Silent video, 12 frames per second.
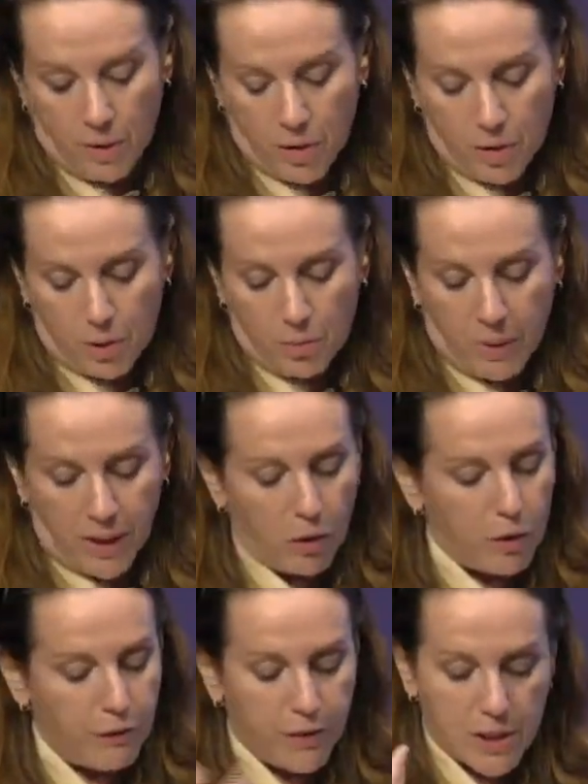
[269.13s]
the
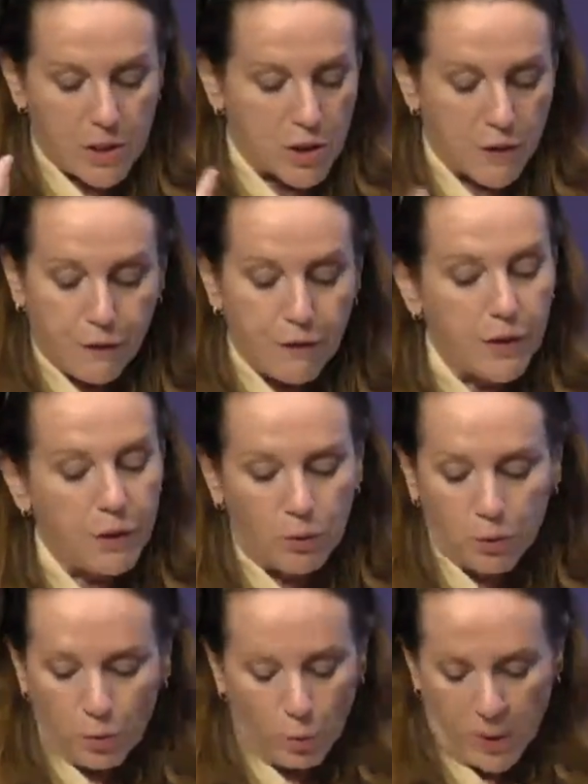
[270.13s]
biography is just
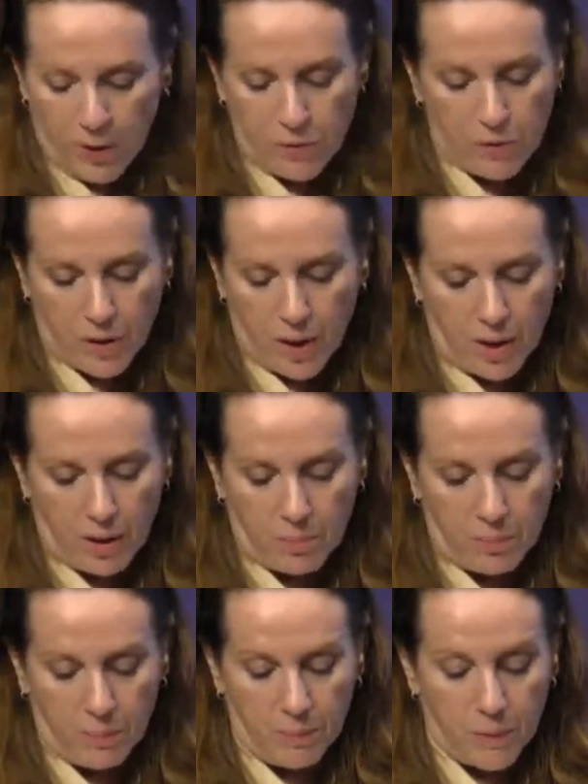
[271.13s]
filled with
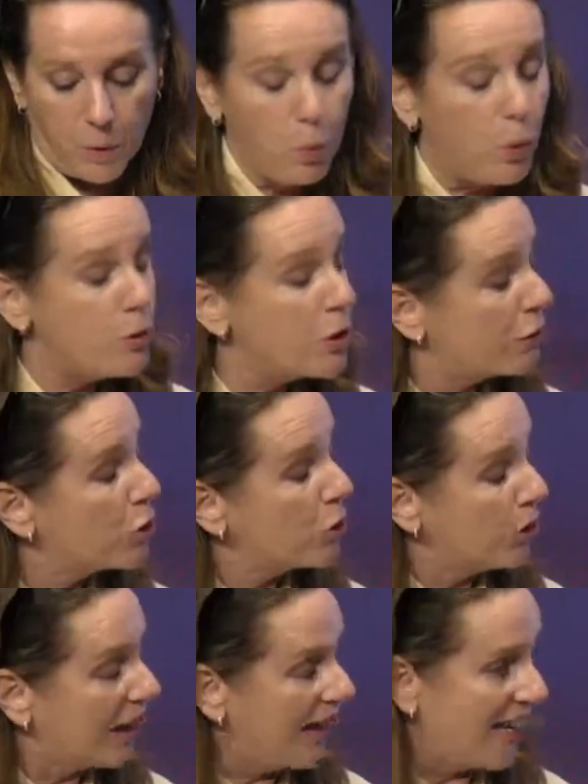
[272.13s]
um, the words of
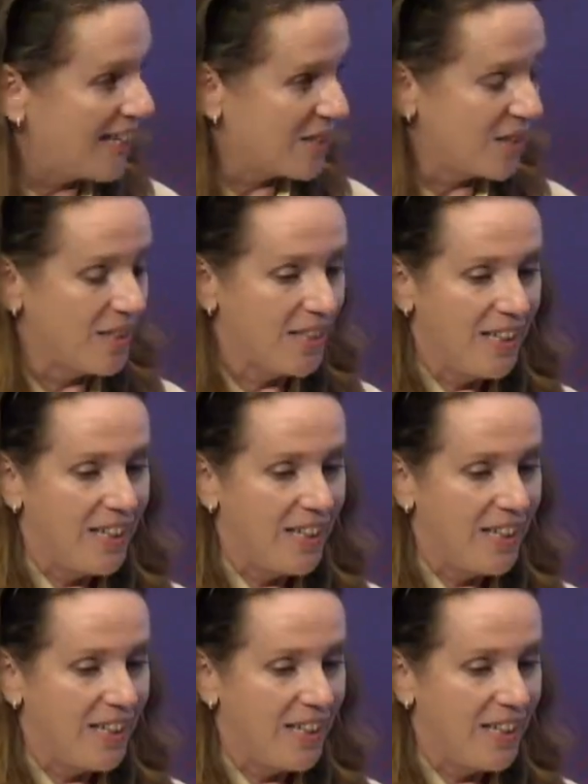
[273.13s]
Shirley Hazzard.